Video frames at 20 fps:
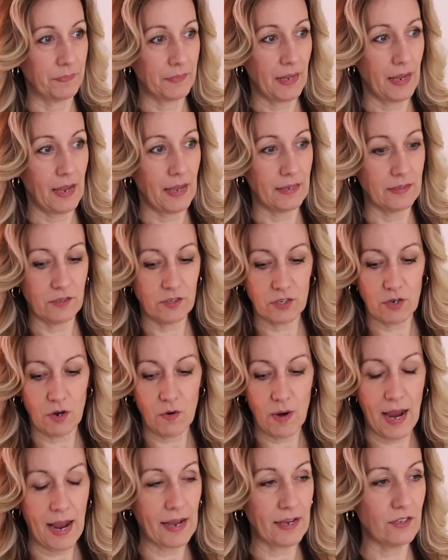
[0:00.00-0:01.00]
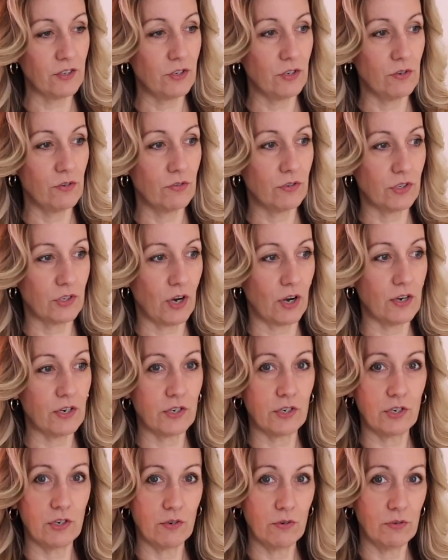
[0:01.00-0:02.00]
And so as you start
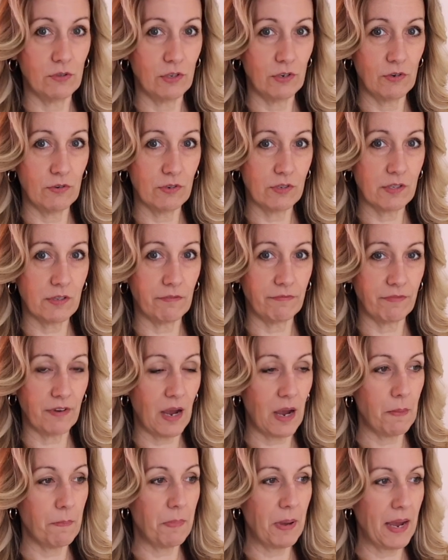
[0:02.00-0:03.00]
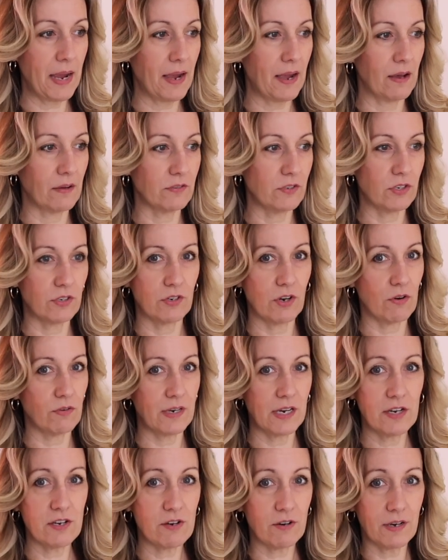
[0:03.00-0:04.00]
to lose the 5 pounds, you don't
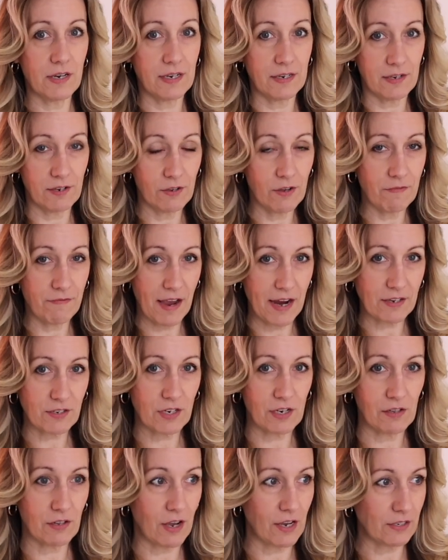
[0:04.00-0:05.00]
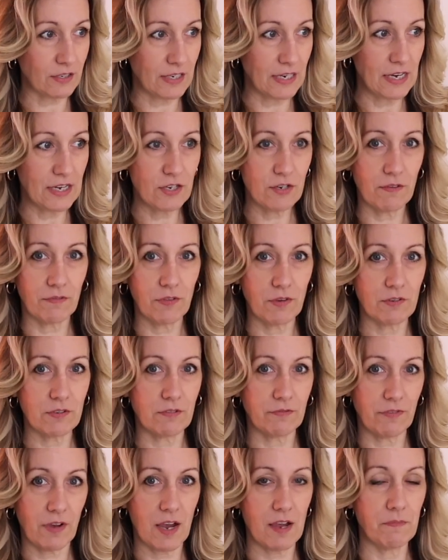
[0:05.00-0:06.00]
enter it until you've actually lost each of those
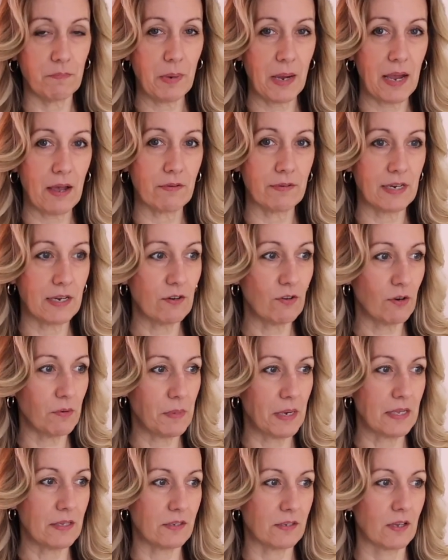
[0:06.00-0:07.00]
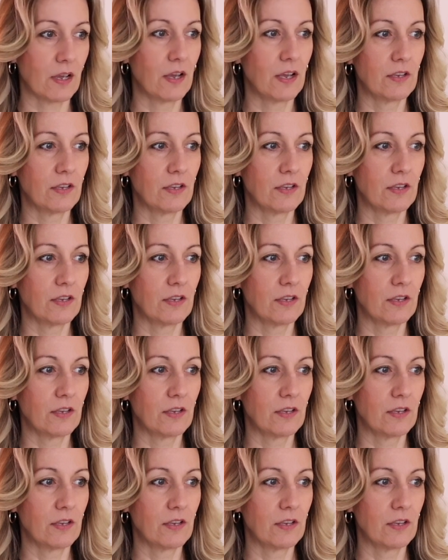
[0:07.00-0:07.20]
5 pound increments.